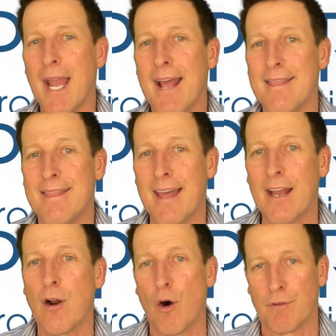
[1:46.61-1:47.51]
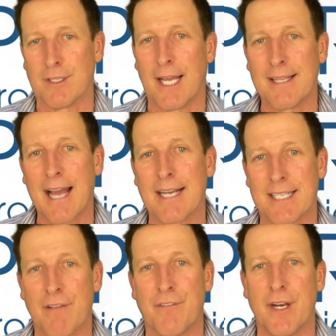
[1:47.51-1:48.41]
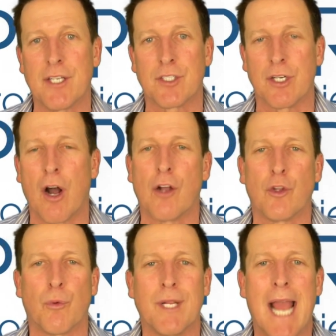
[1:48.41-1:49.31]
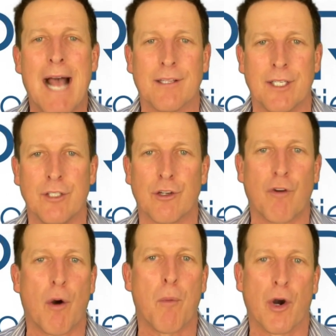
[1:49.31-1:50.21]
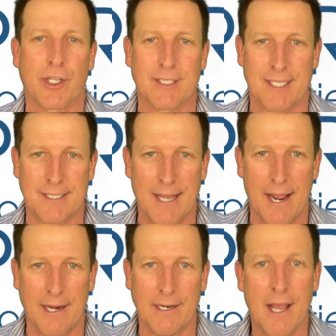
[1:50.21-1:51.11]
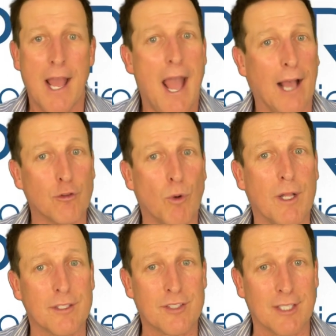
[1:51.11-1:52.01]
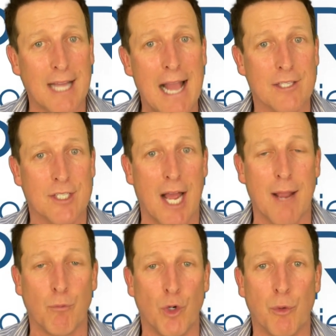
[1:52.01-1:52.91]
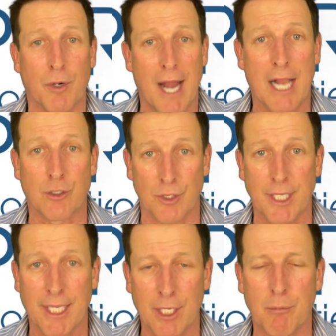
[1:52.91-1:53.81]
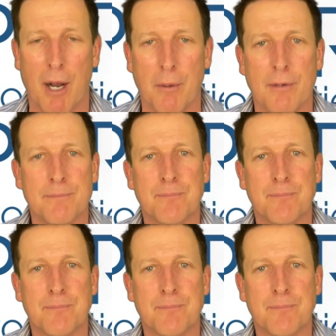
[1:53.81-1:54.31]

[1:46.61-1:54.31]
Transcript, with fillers: and then overlay that definition on the realities of our market today, as well as the last time we were actually in a bubble.